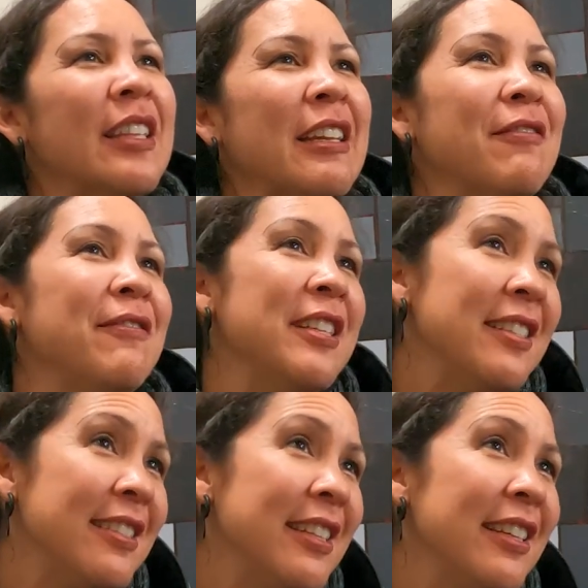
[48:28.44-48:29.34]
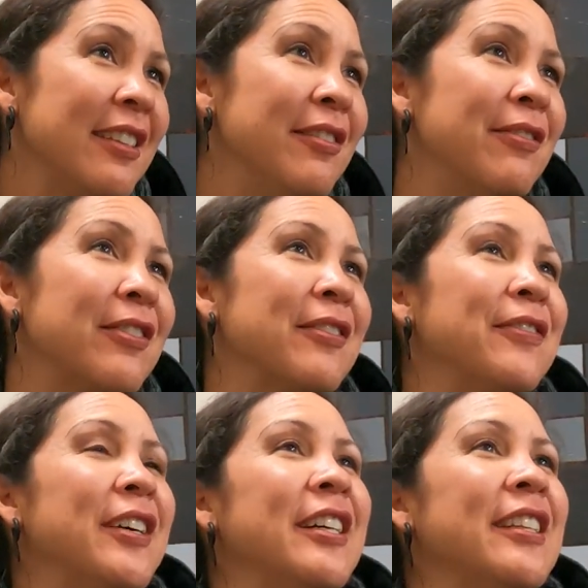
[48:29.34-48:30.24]
like, visited for
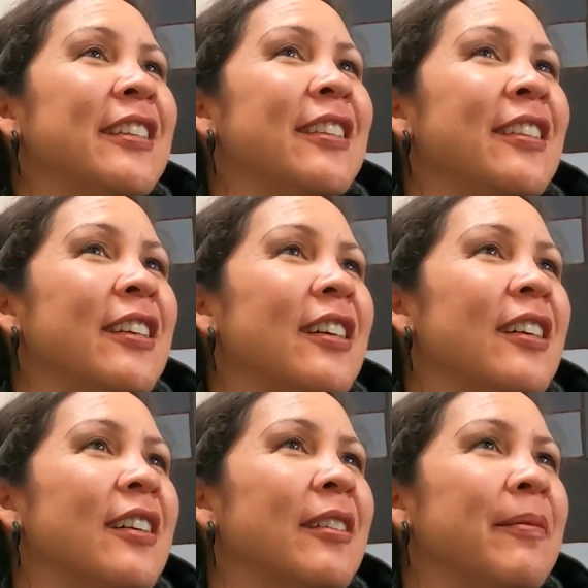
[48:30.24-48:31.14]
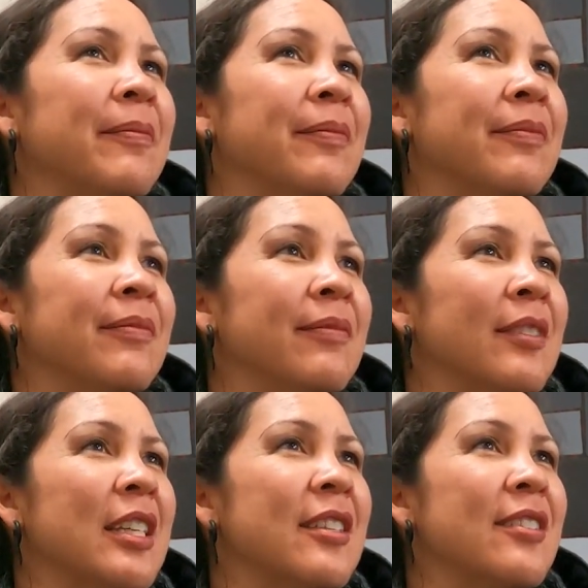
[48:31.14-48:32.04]
fun
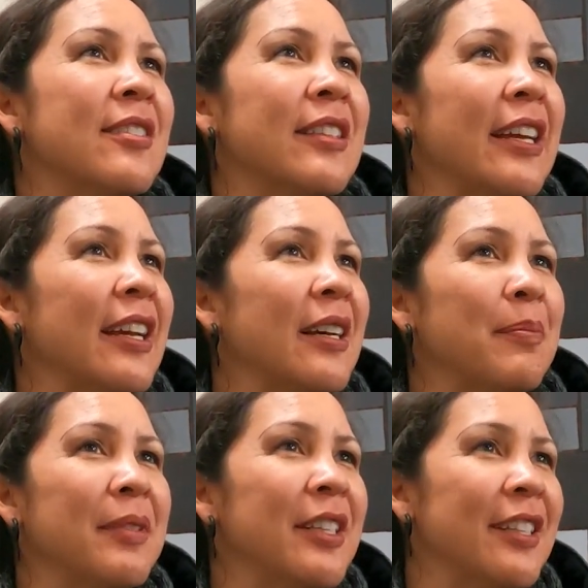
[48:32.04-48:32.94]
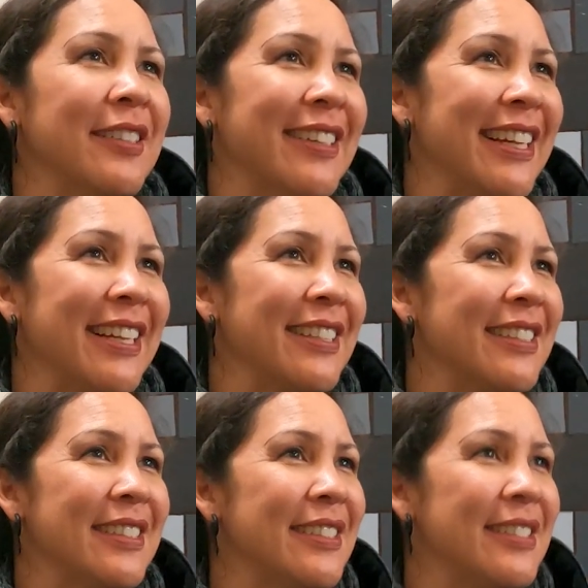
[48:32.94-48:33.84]
is like up there in like
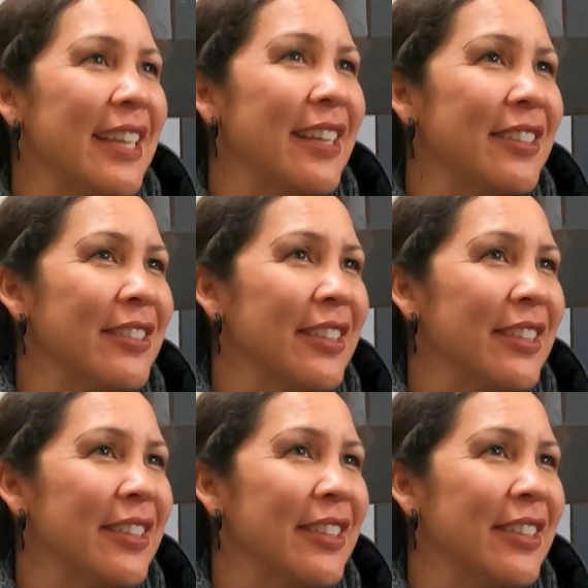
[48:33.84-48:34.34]
10 or